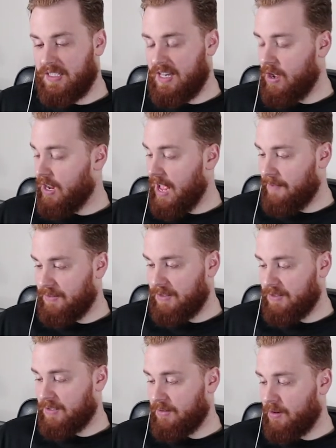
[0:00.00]
Now, I have
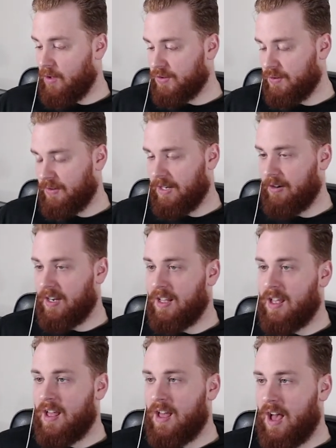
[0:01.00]
to also reiterate,
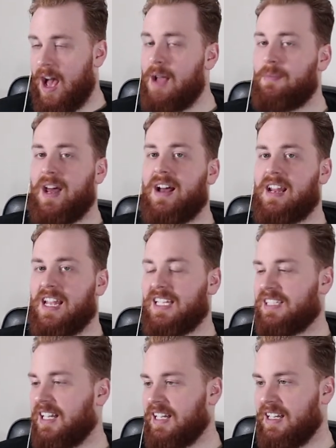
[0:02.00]
I'm not
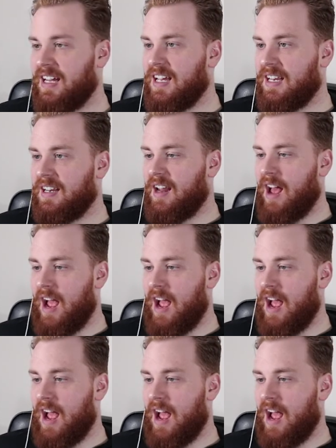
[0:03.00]
anti-gun.